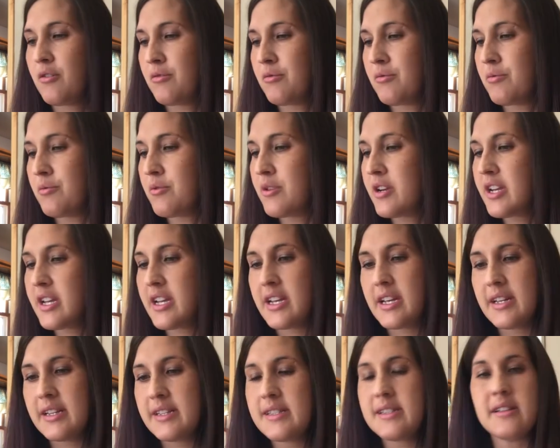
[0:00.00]

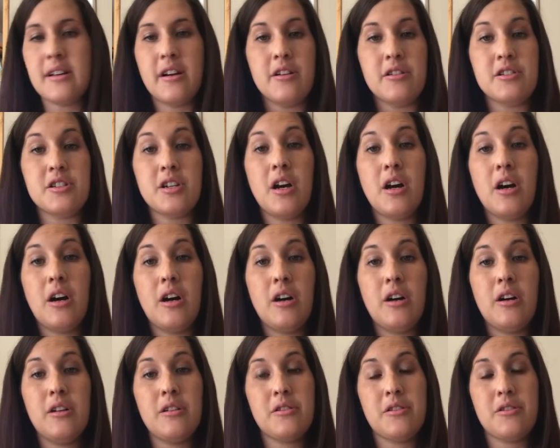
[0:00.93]
Reeds are
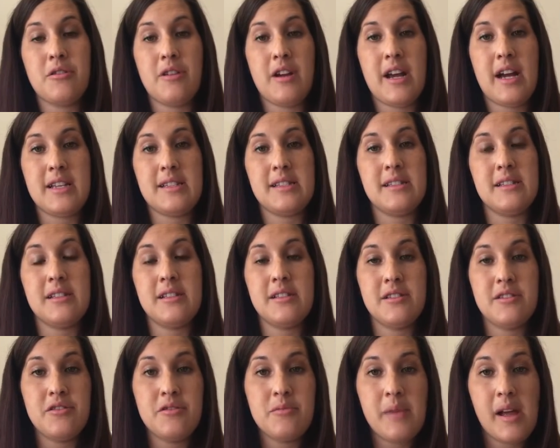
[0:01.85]
tall
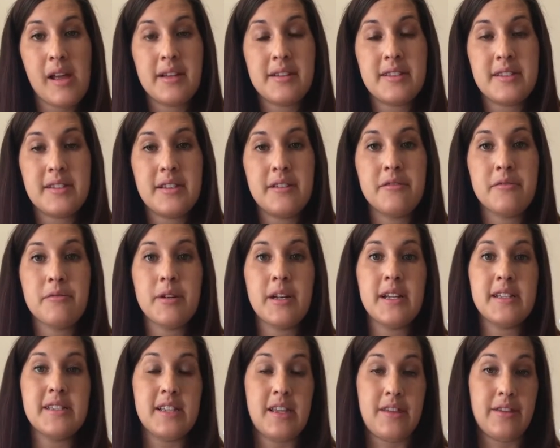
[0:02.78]
grasses. You might see
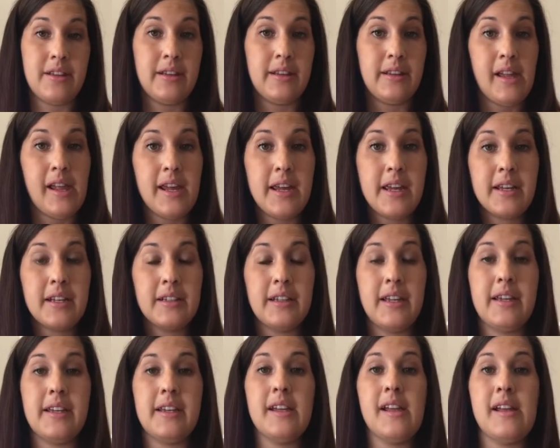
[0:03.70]
reeds at the lake,
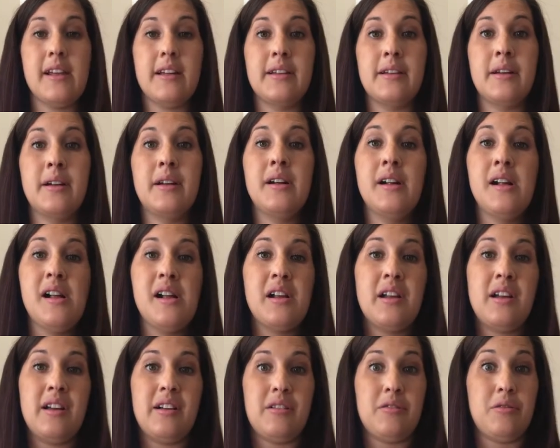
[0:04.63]
like in
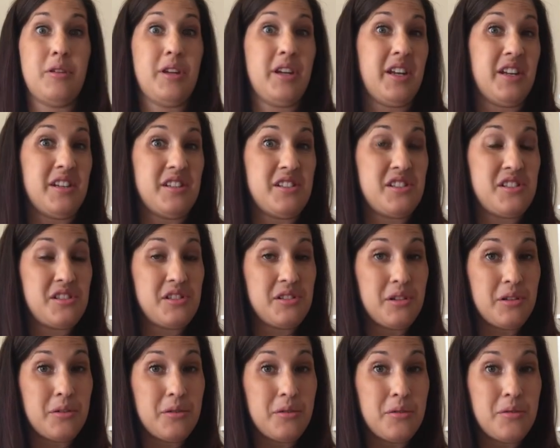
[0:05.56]
a
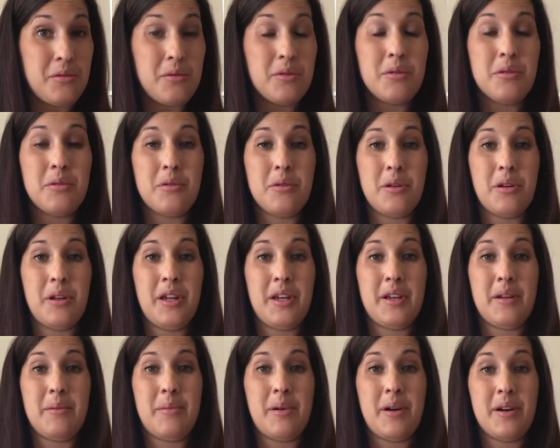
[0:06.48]
slough, or
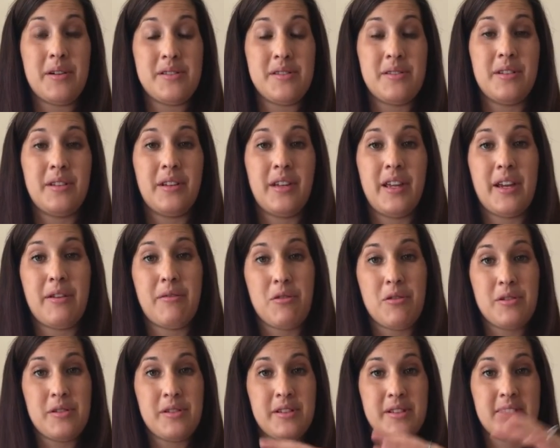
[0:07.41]
like in parts of the lake
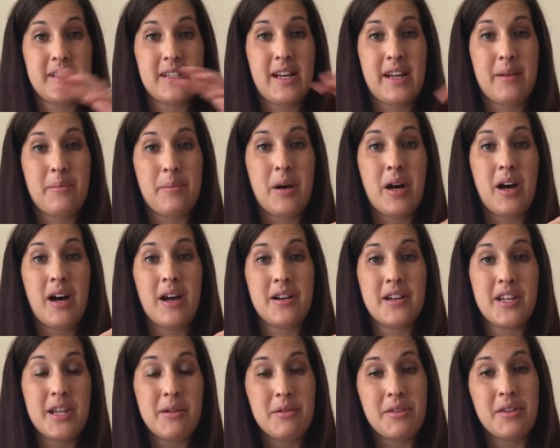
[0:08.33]
where it looks kind of
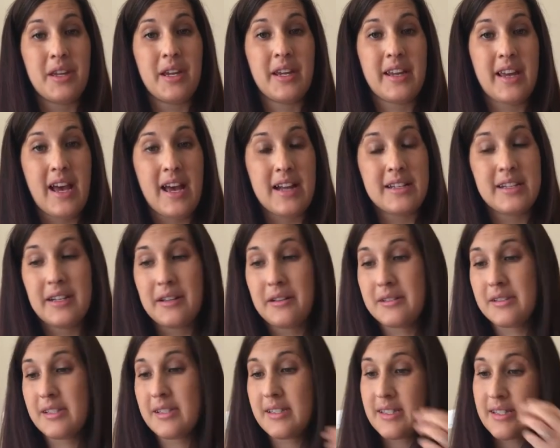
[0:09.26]
pondy with like
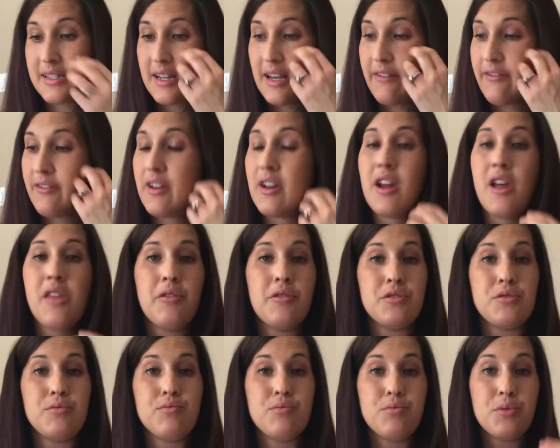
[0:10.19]
cattails and stuff.
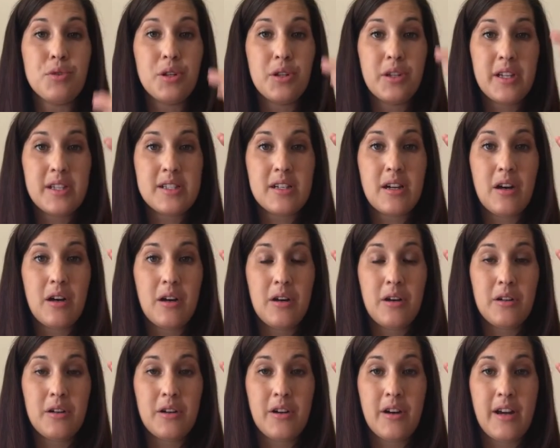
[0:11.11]
Those really
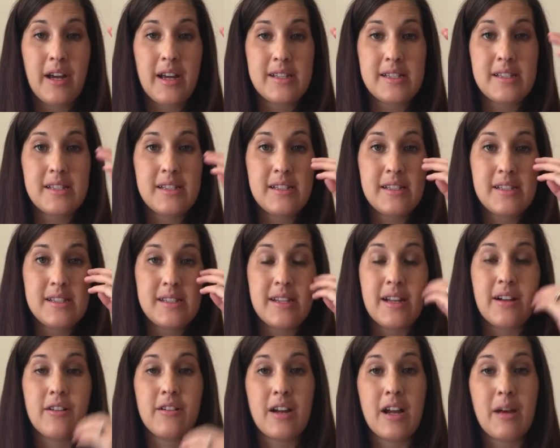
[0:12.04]
tall grasses
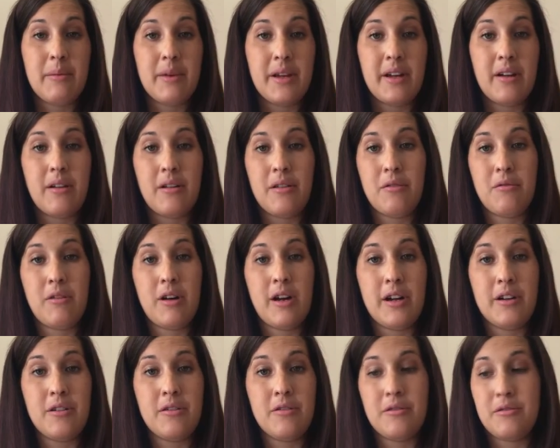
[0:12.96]
that are coming out of the
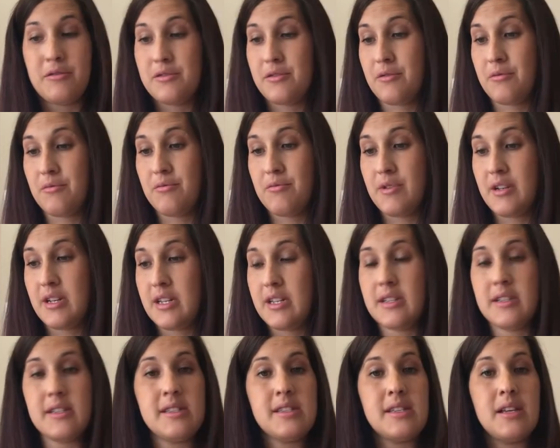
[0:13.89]
water, those are
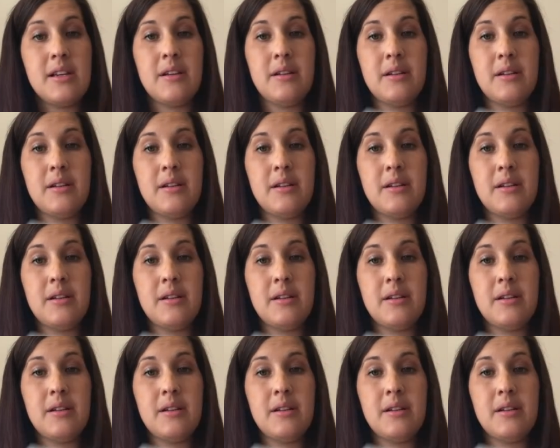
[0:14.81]
reeds.